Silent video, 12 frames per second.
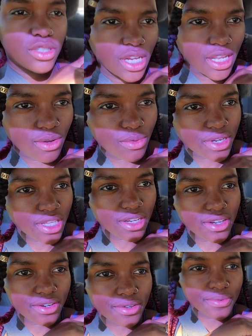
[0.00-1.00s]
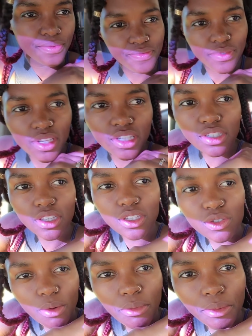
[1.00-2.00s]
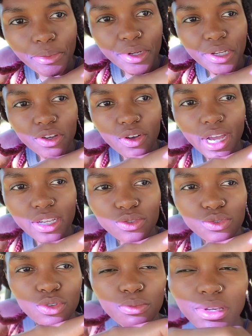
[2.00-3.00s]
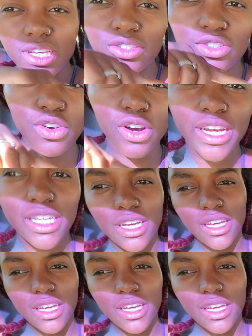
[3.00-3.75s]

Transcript: tiny one here. So this one we'll put in Craig's room because Craig,